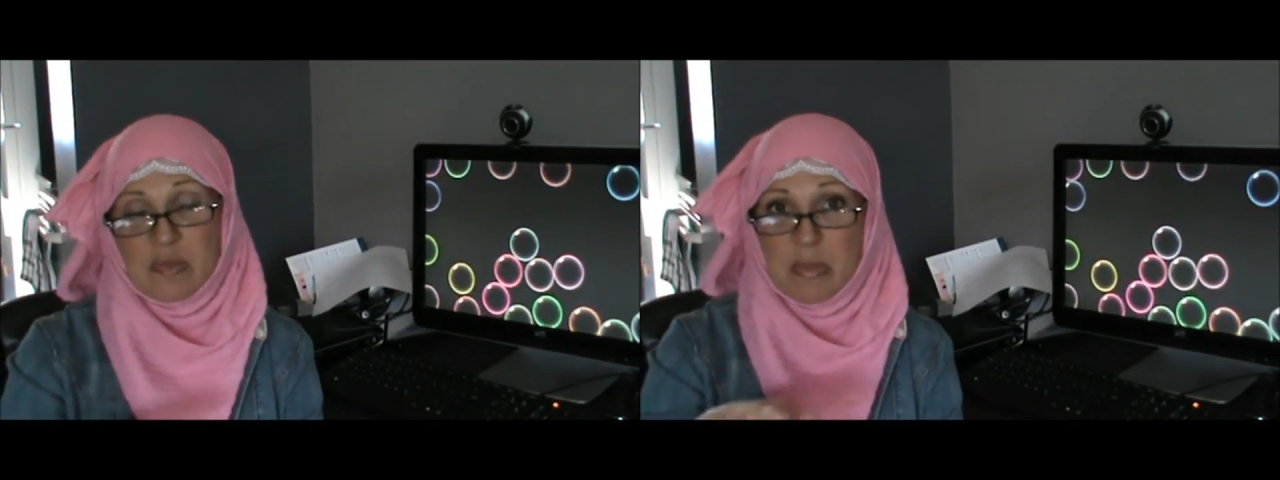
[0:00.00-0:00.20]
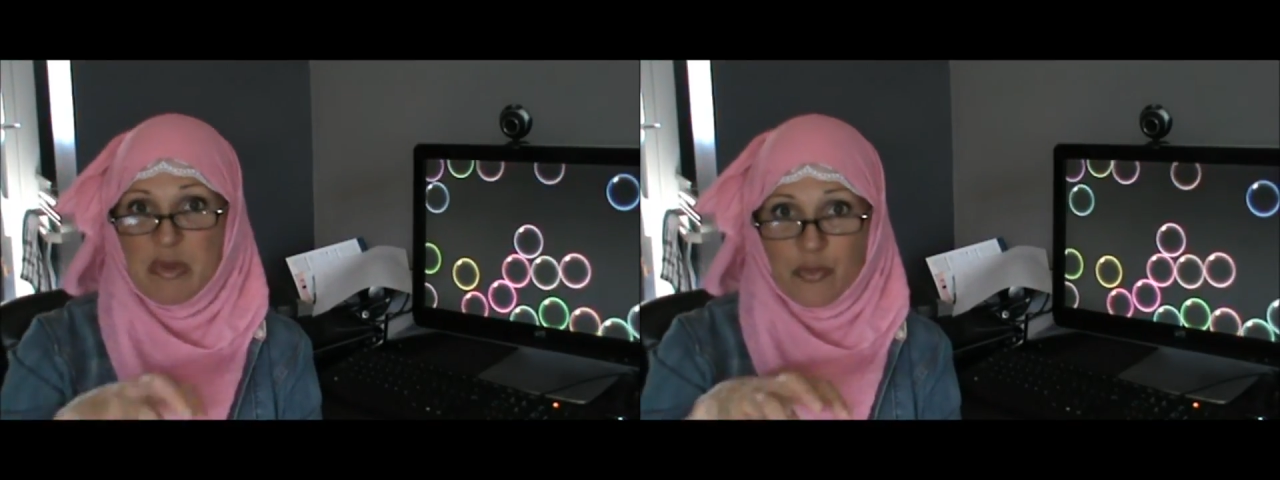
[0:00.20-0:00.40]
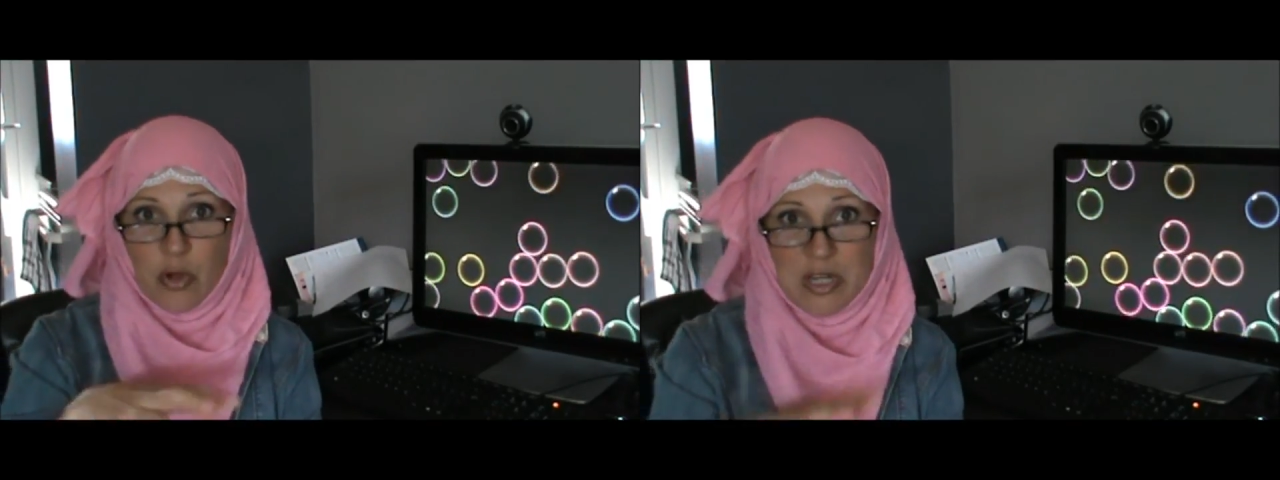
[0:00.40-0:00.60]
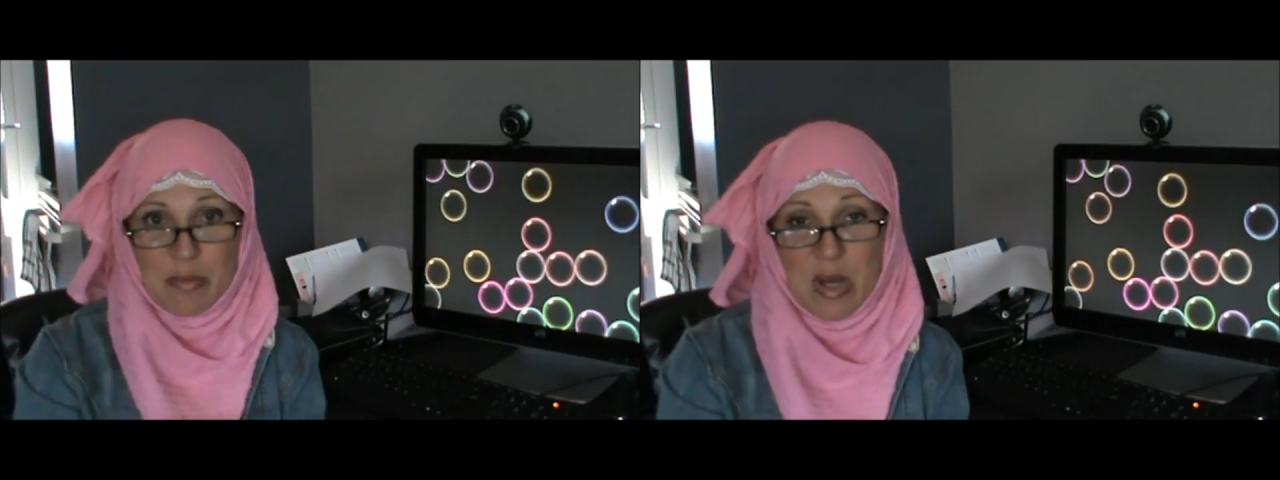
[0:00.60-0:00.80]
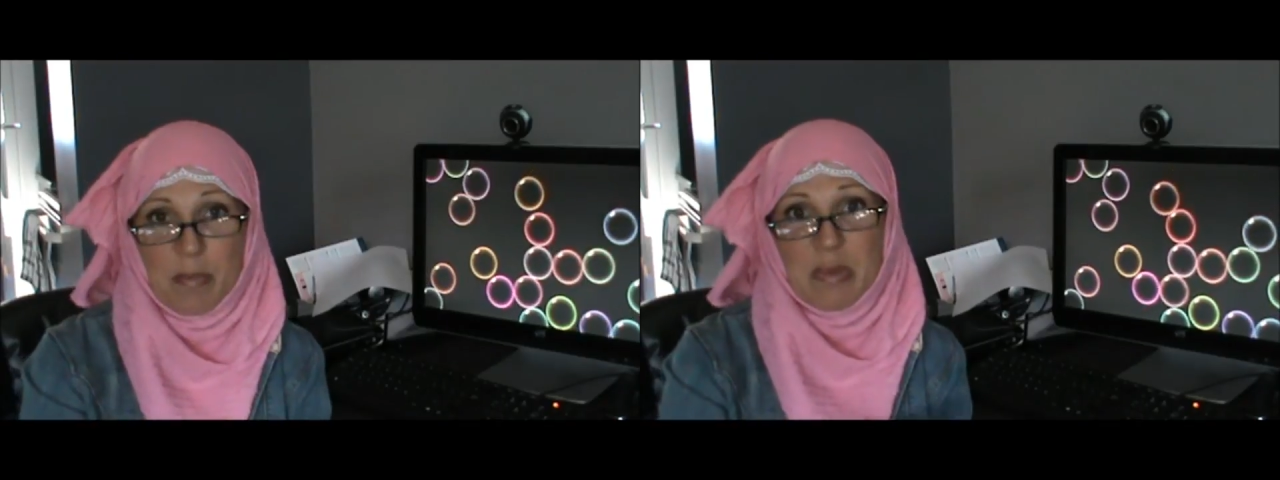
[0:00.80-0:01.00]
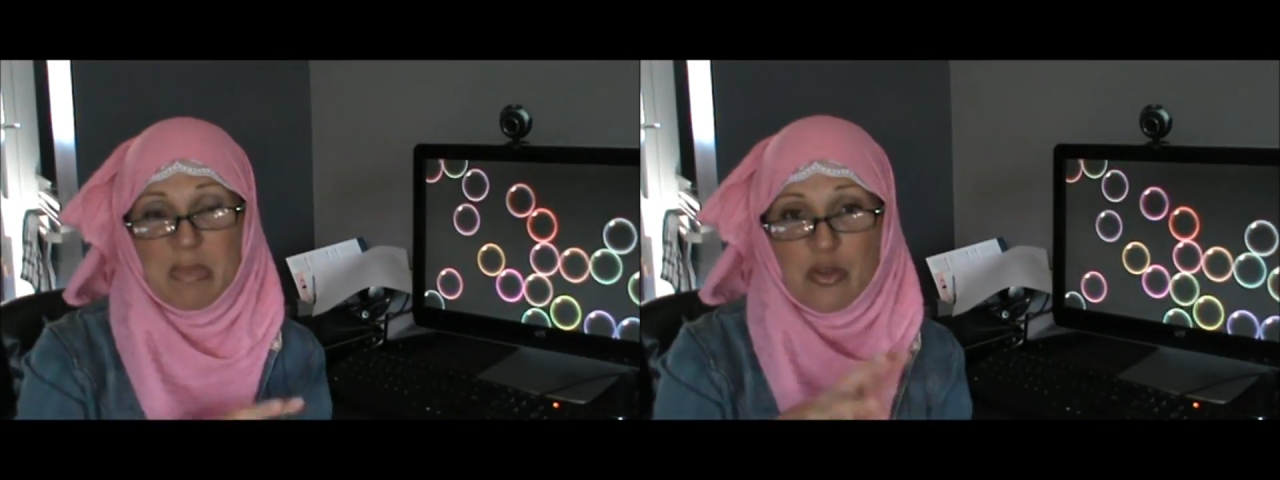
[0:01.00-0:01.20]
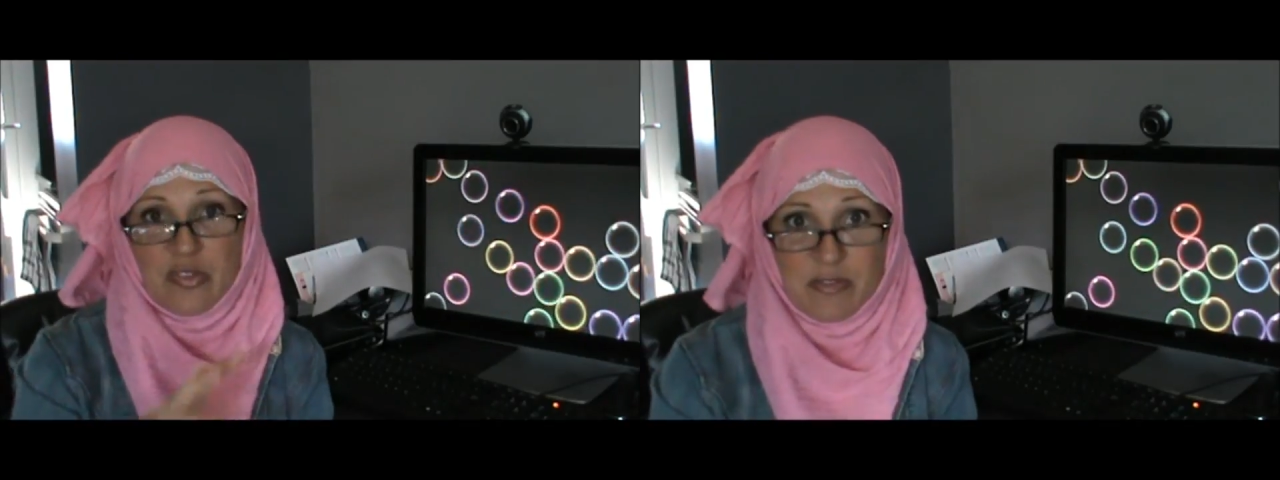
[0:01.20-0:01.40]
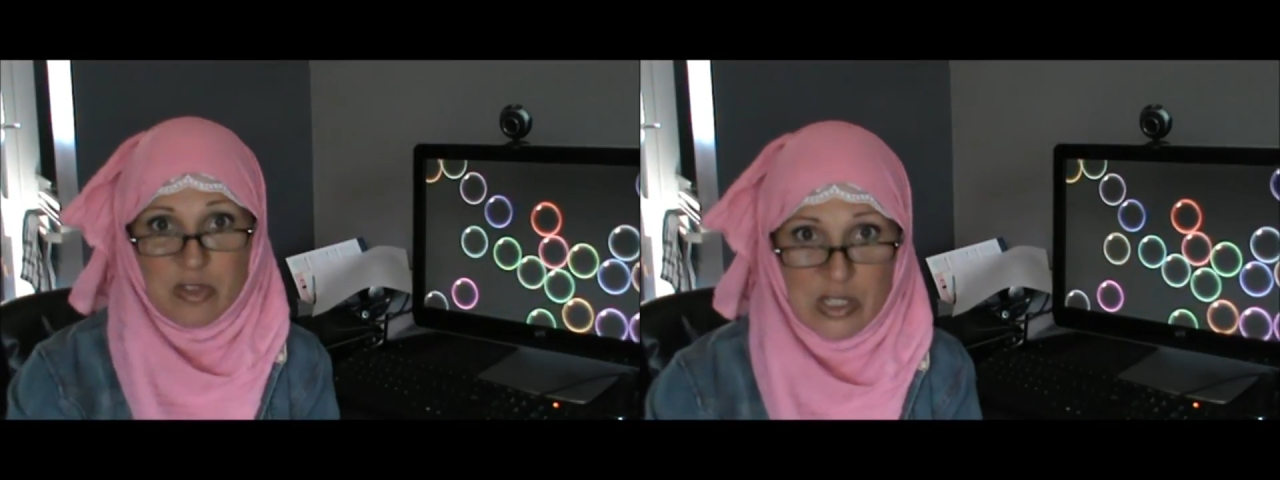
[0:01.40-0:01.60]
and maybe fry them up and make
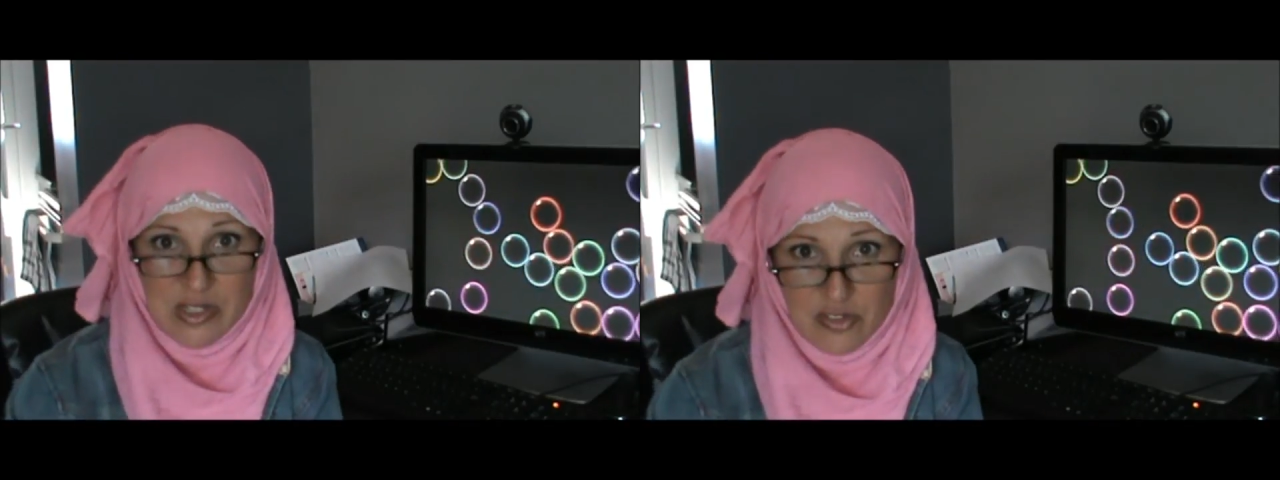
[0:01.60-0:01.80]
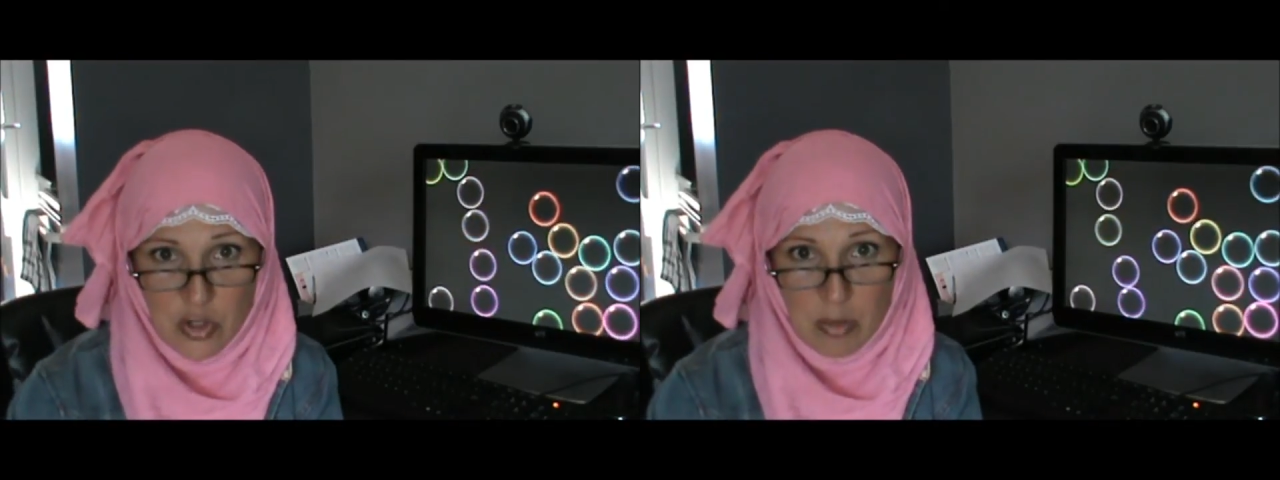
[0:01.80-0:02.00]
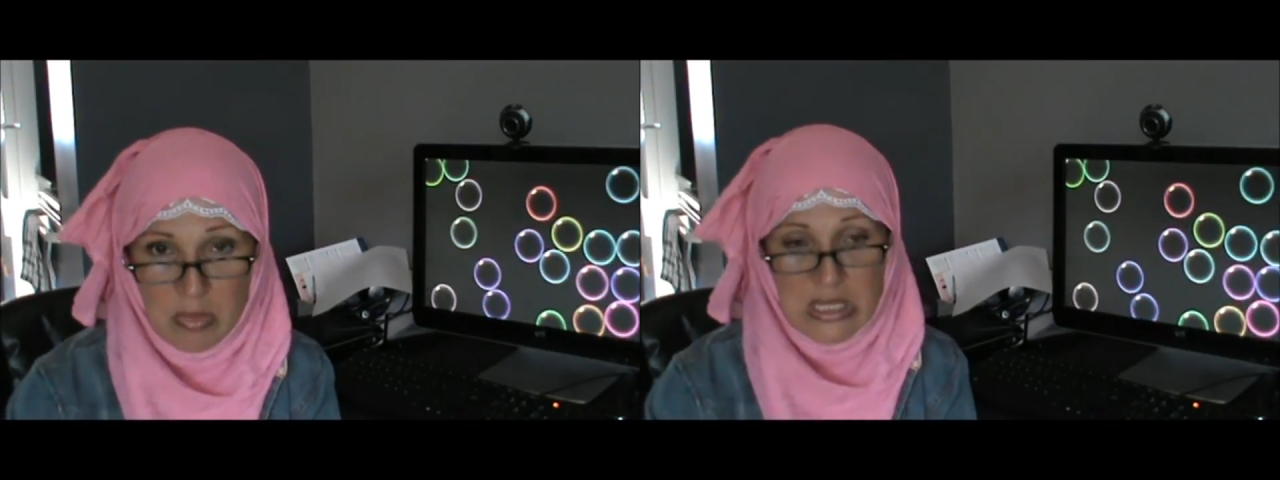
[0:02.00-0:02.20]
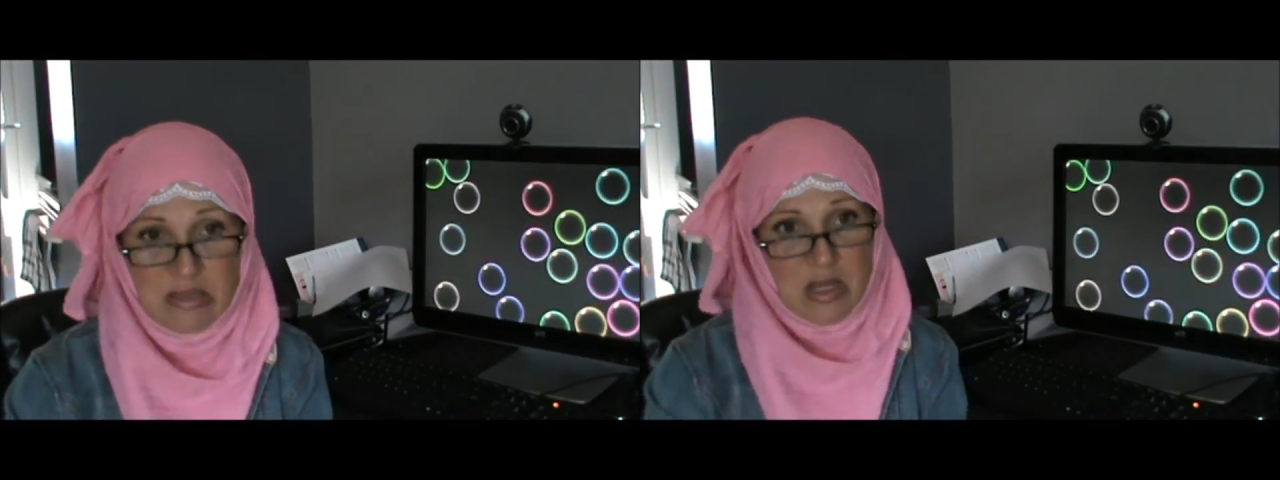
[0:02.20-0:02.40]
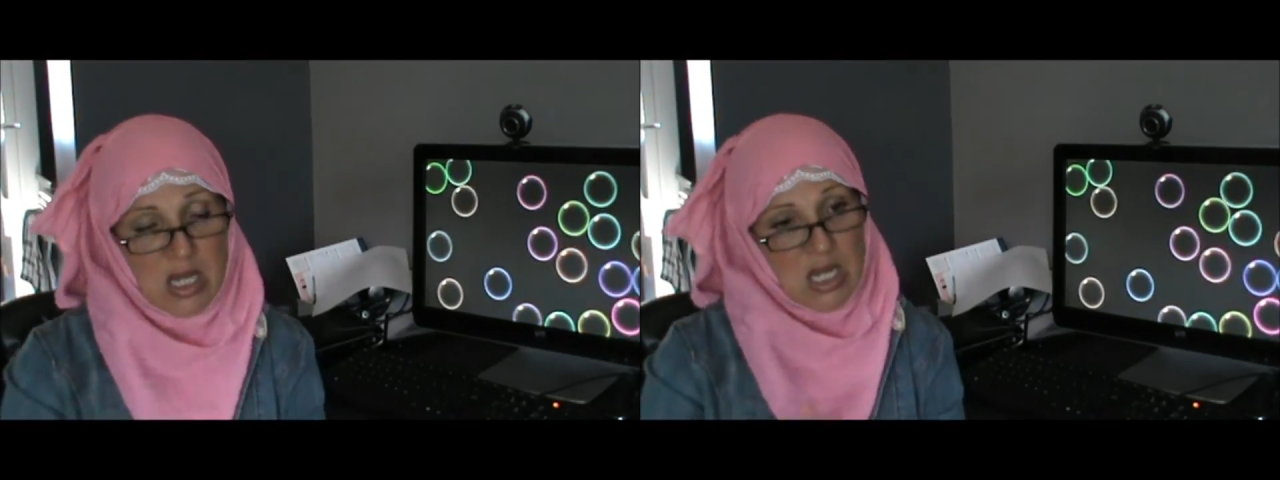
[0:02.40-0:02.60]
yourself a nice omelette,